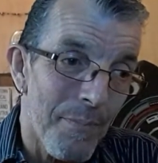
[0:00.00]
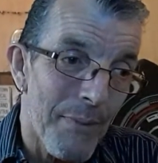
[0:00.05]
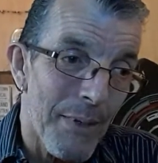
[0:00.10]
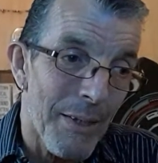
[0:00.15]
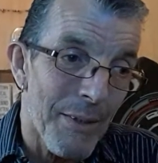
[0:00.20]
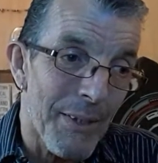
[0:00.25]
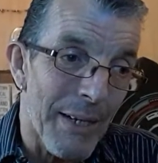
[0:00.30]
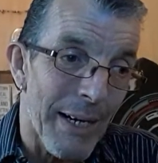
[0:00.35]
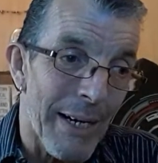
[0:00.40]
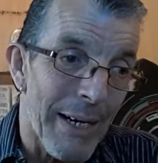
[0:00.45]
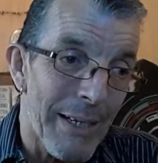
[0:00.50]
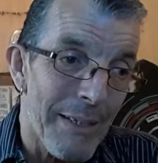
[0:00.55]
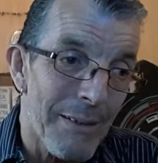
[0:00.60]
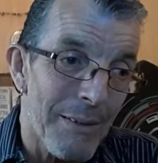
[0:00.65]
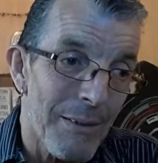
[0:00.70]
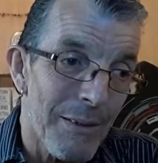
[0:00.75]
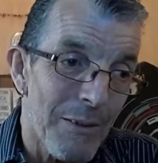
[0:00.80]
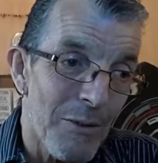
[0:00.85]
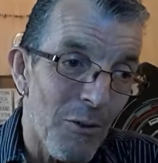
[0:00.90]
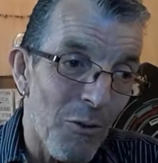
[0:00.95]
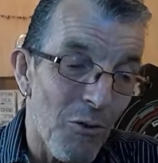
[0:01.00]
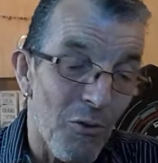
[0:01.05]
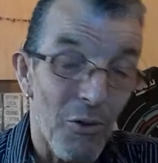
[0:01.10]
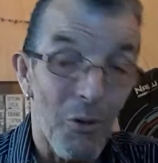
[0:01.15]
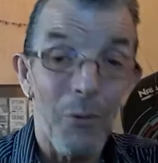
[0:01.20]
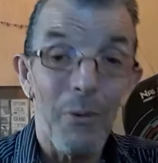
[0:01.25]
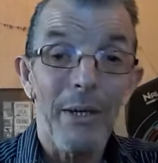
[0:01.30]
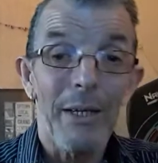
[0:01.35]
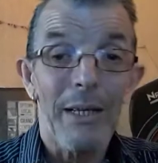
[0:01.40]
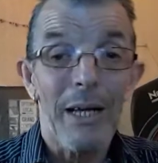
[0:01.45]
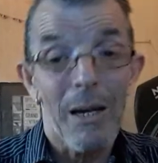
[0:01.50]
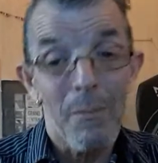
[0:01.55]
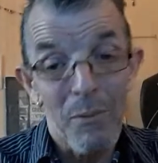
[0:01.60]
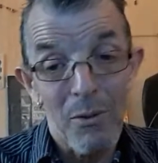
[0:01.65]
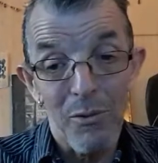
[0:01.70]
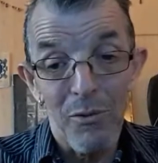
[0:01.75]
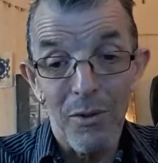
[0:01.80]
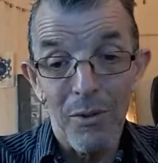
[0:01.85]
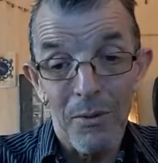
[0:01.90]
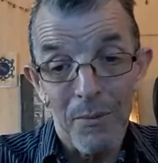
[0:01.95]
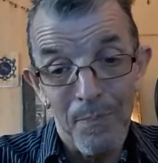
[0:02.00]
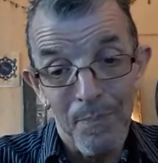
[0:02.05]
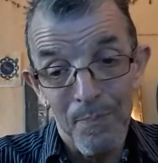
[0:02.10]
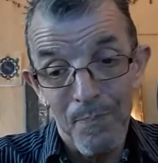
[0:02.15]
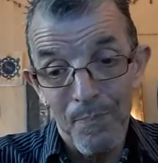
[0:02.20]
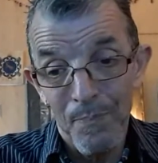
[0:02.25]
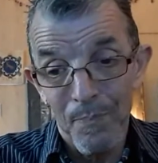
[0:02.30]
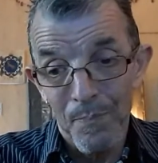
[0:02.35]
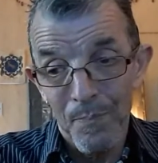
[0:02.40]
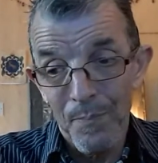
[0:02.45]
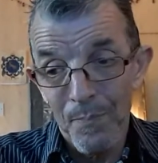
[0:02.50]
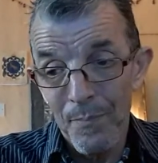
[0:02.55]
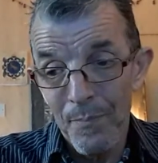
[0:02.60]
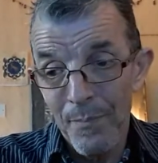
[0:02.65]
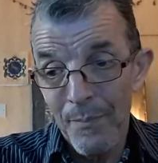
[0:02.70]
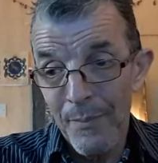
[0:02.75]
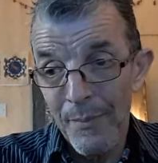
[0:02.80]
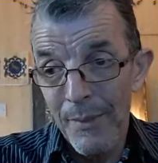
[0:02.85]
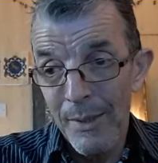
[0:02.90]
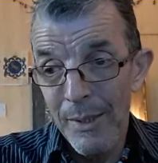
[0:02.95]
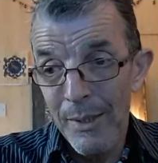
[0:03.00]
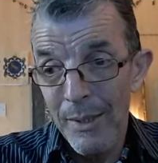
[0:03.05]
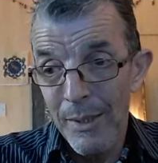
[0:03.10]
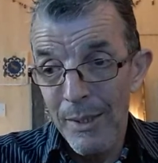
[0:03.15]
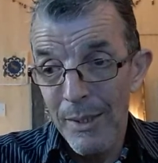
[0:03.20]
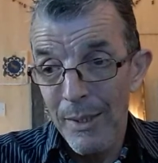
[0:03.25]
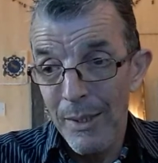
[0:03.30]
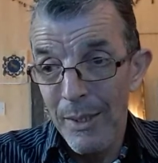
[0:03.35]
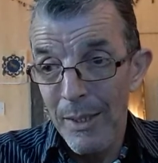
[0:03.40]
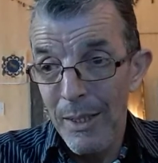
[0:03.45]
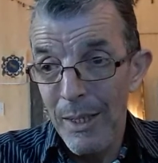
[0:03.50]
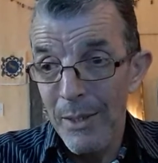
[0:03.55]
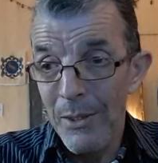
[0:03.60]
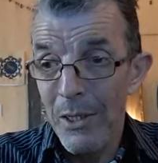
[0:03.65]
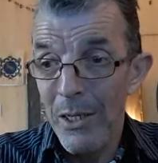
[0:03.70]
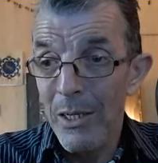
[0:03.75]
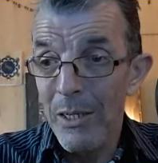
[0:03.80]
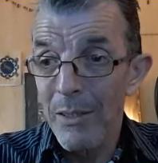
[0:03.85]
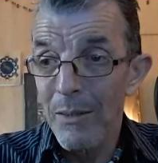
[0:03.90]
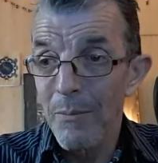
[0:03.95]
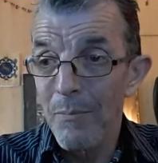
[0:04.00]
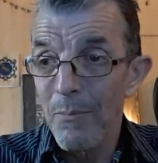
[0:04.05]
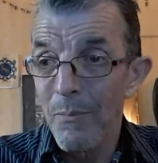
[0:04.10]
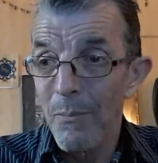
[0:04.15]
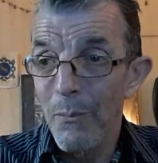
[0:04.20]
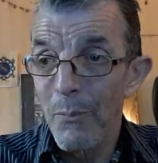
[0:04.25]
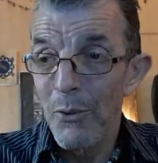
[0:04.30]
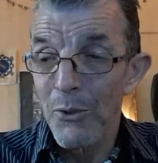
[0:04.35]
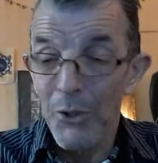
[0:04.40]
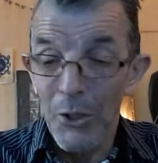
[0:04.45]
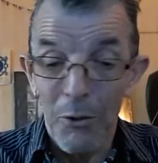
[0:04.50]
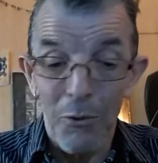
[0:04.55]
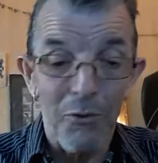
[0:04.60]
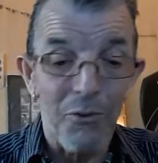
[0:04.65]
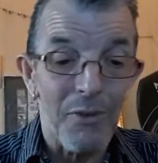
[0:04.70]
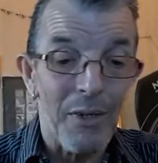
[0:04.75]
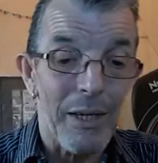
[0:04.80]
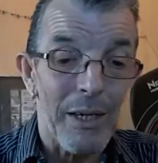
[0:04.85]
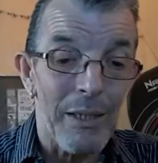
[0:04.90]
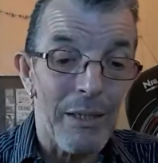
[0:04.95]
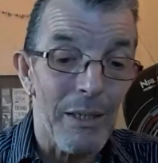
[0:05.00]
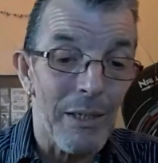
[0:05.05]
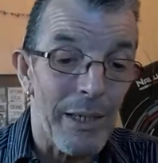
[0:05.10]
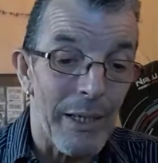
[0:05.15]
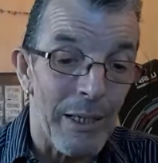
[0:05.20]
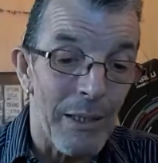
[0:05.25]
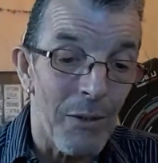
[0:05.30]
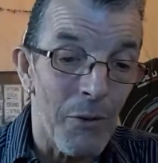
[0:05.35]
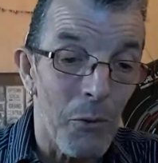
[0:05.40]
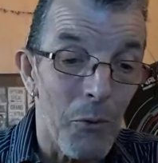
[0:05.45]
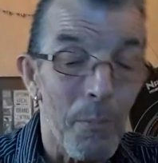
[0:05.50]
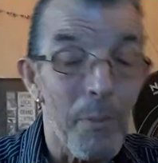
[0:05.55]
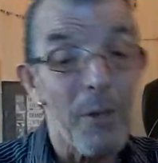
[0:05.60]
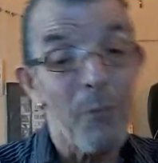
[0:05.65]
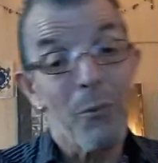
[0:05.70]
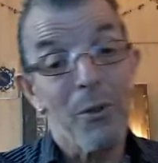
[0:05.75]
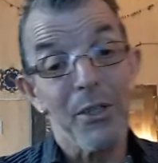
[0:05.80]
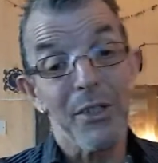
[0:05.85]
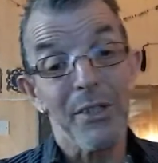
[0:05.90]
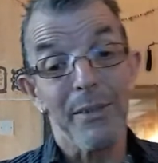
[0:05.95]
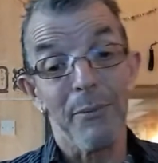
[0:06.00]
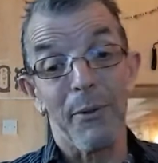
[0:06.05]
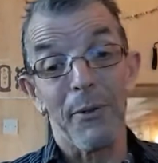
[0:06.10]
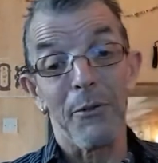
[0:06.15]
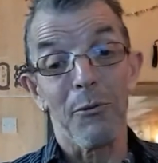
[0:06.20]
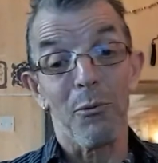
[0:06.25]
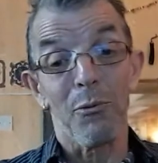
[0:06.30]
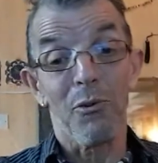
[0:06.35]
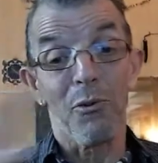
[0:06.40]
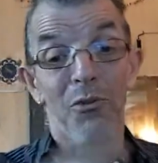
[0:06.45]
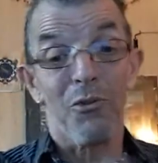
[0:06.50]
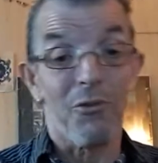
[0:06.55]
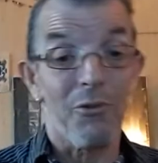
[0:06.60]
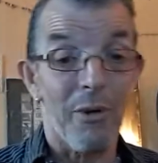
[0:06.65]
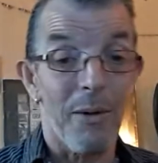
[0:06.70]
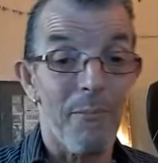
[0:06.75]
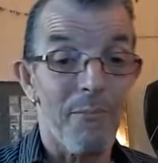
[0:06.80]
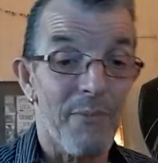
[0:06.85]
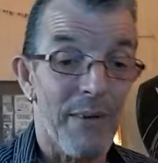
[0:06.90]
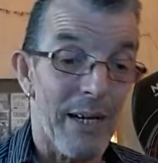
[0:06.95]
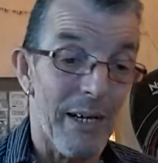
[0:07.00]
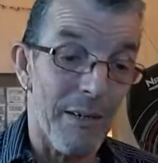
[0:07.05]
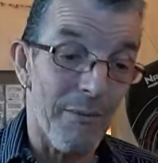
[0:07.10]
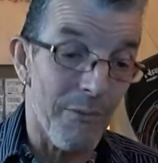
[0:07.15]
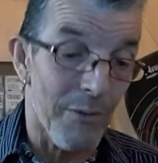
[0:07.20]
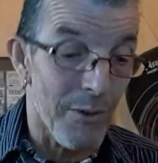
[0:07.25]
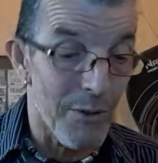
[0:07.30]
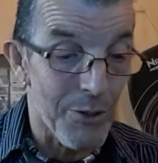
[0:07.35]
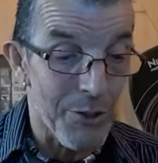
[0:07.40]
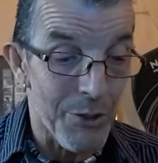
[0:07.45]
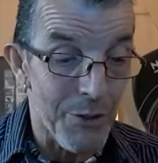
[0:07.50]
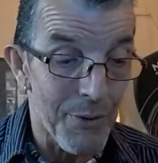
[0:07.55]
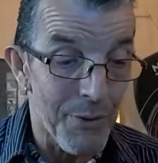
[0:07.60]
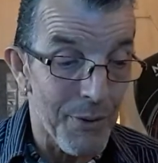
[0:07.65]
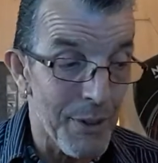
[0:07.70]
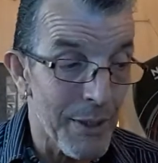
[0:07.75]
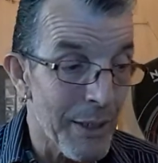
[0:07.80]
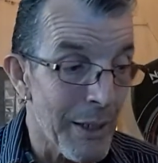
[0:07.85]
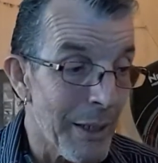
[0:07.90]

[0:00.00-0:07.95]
that suited Amazon, and I produced it in a Kindle, but which was a stripped back version,